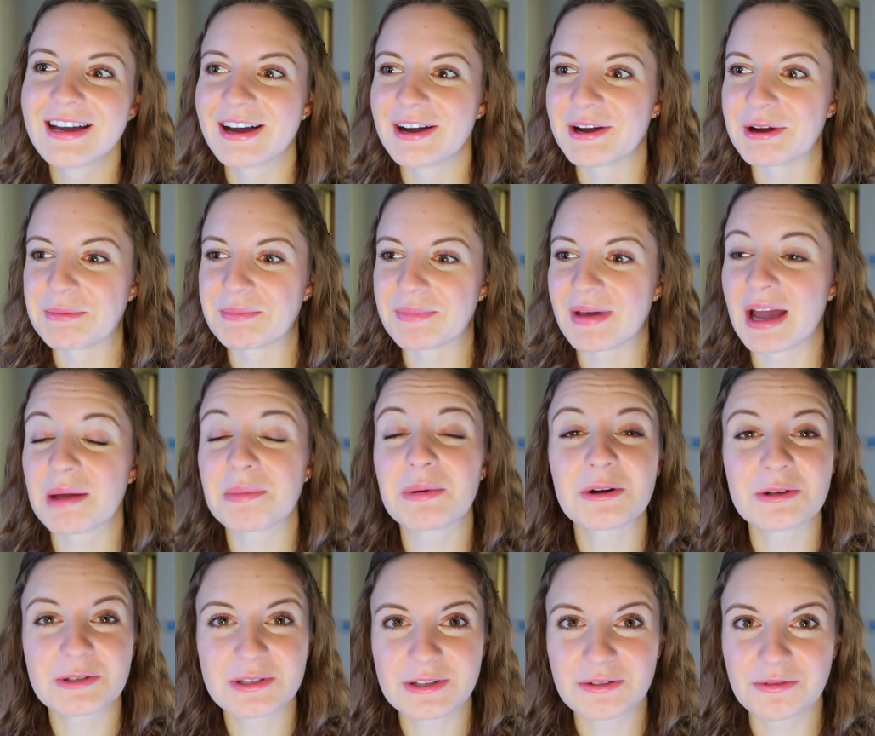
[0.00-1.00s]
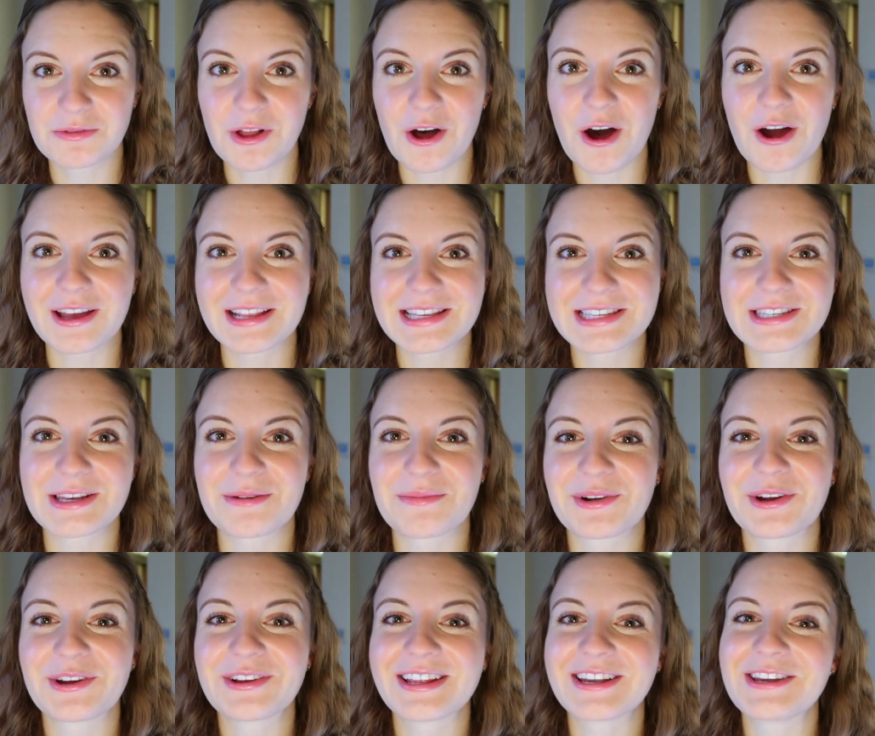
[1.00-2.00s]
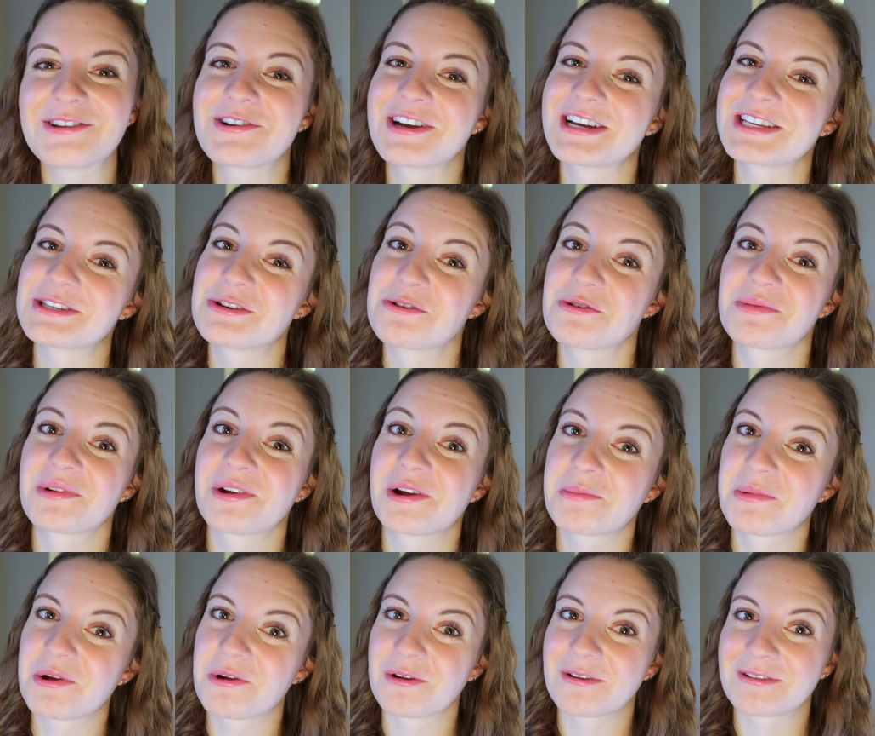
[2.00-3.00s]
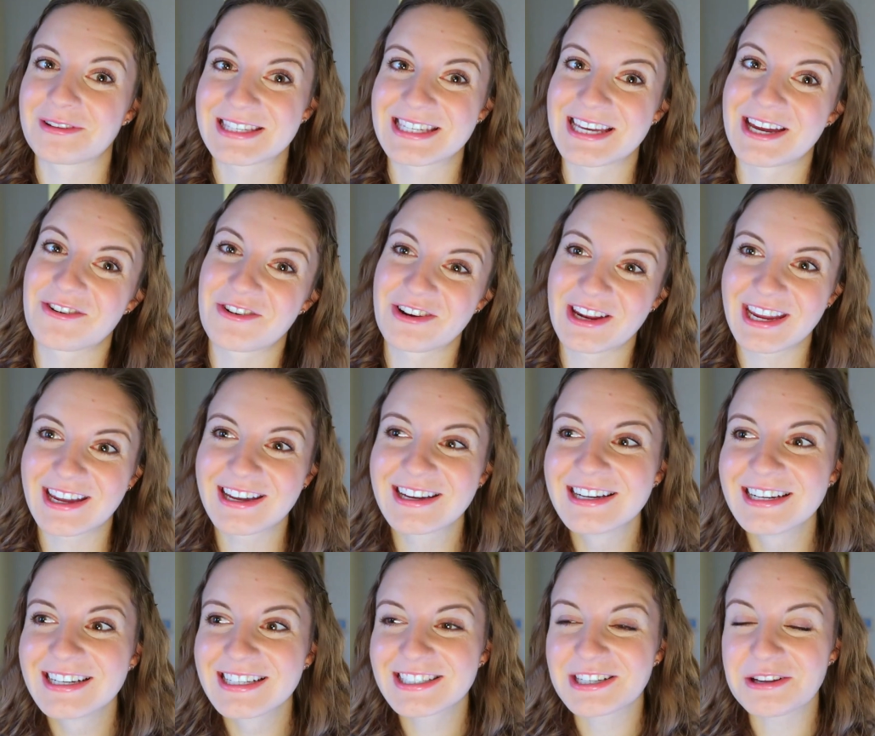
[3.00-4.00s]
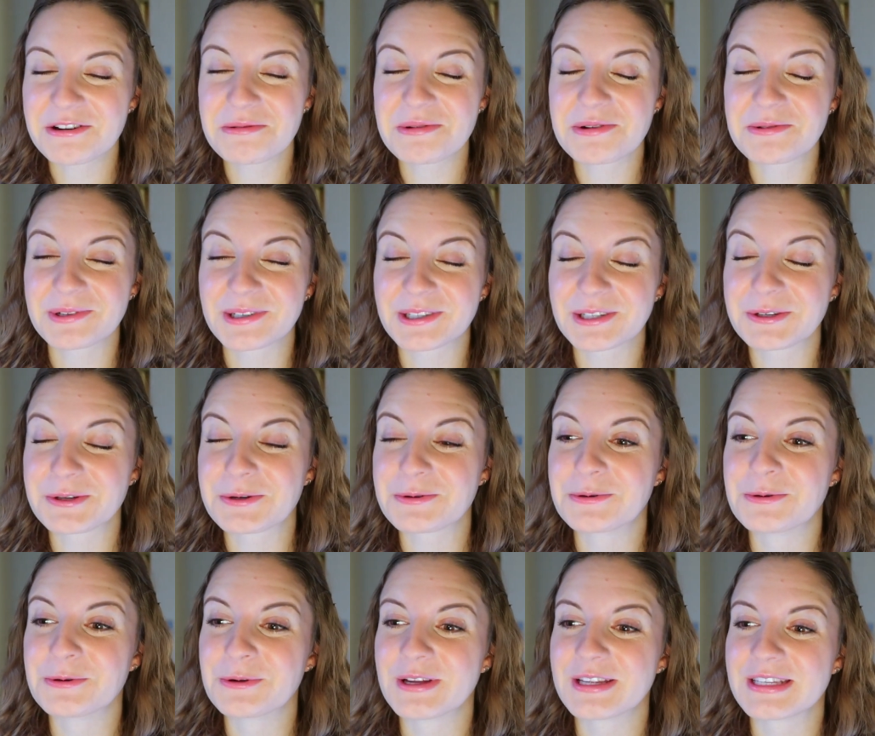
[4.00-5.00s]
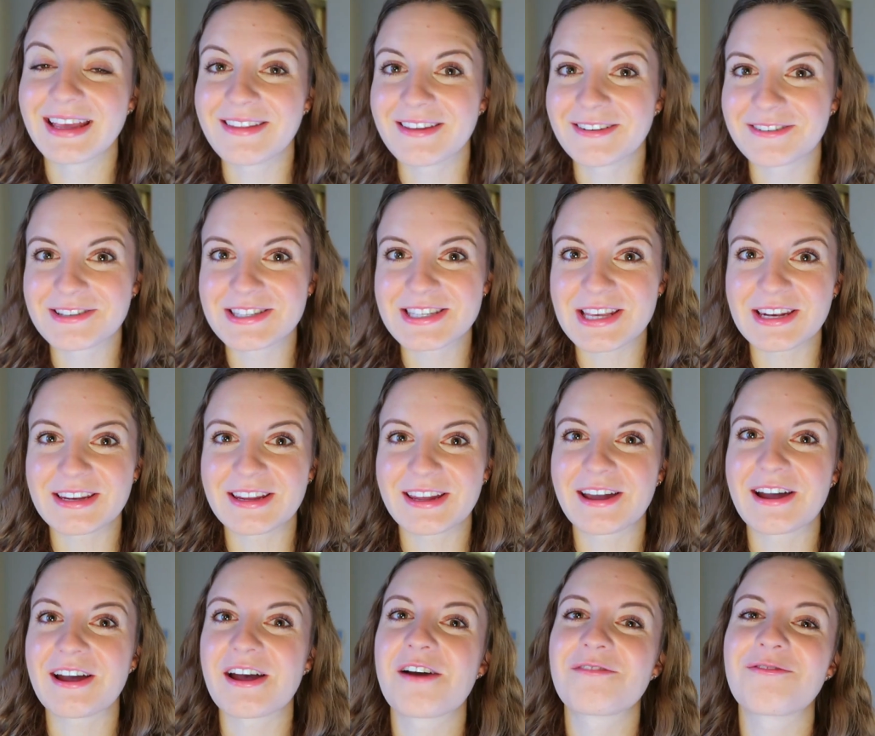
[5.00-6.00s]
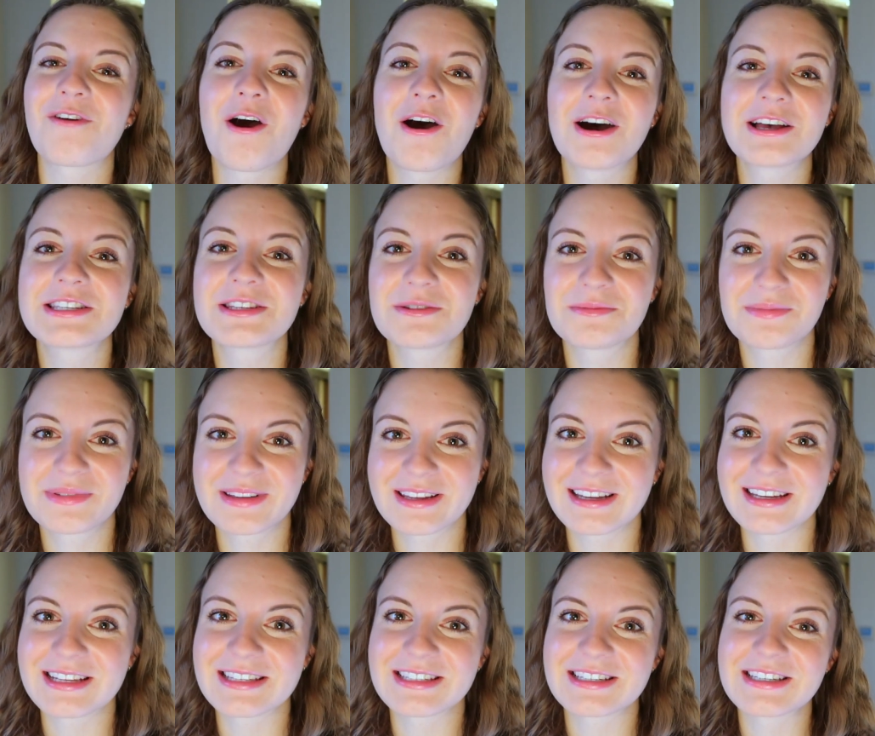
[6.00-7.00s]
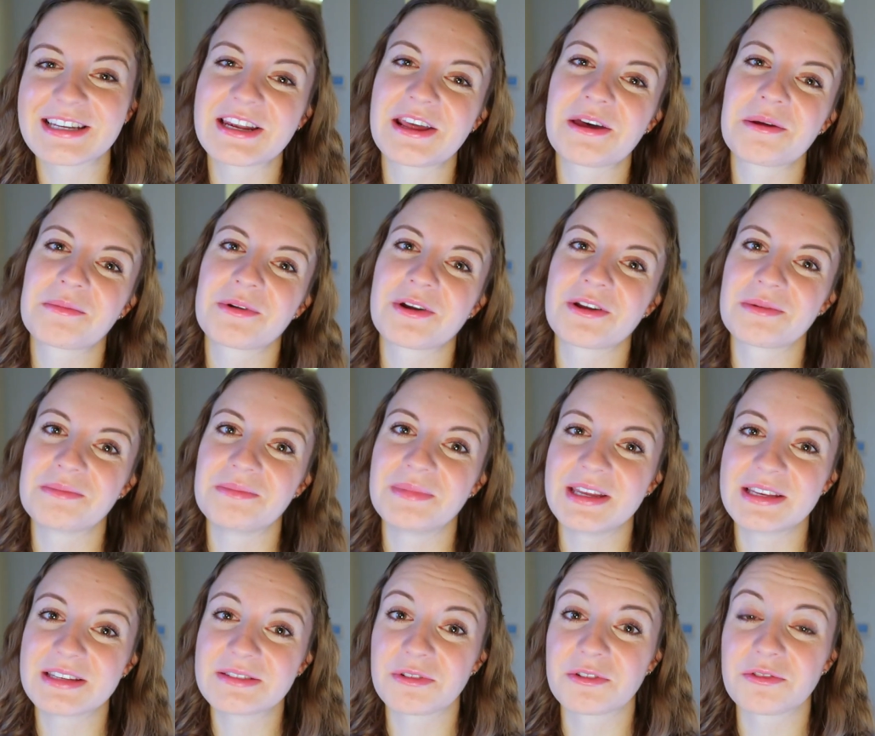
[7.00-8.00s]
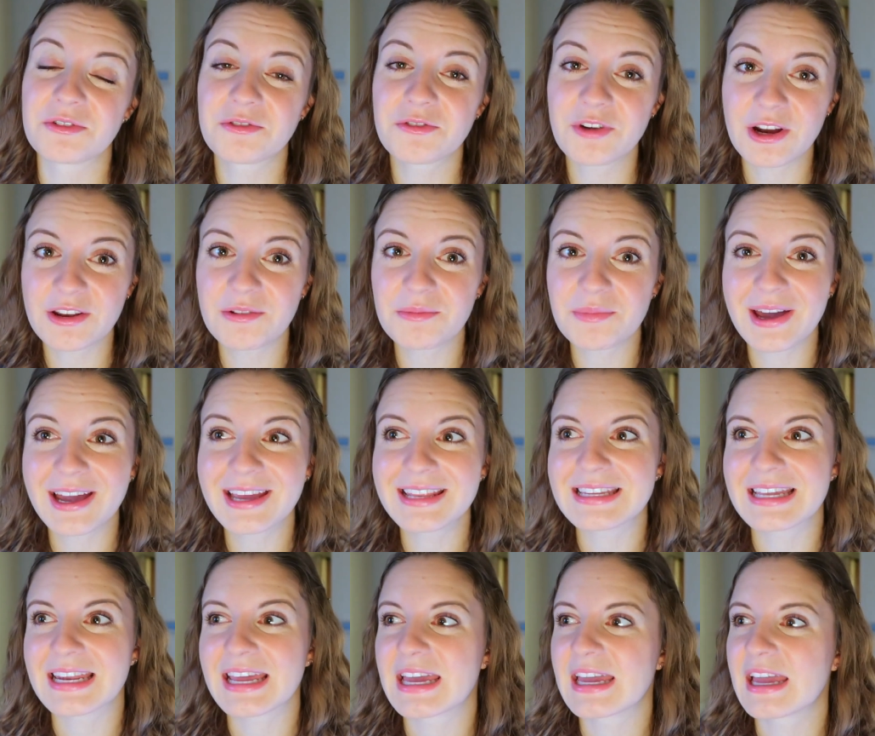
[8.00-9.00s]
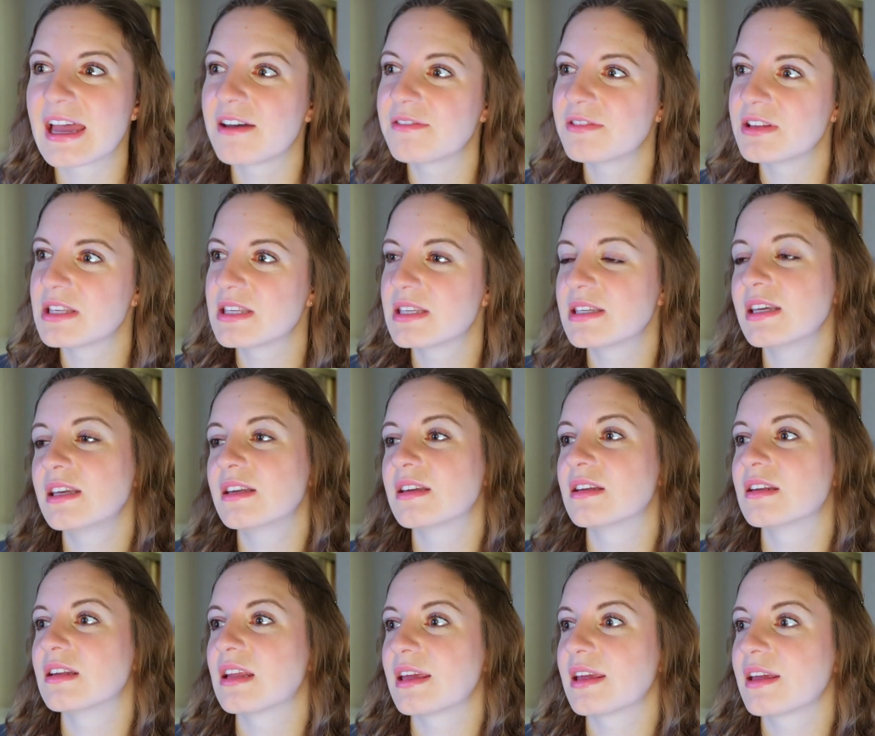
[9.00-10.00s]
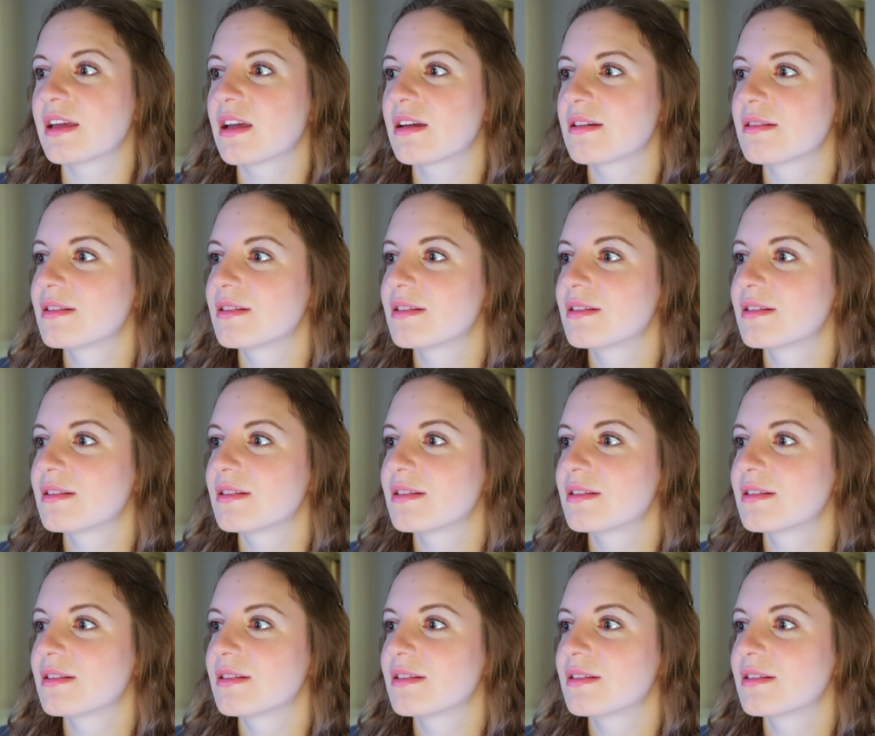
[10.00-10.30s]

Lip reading: I posted a vlog in summer, then you guys know where I'm going on Saturday. It's gonna be really cool. And then on Sunday I have awesome plans, and then I'm gonna meet with a friend of mine that I haven't seen in like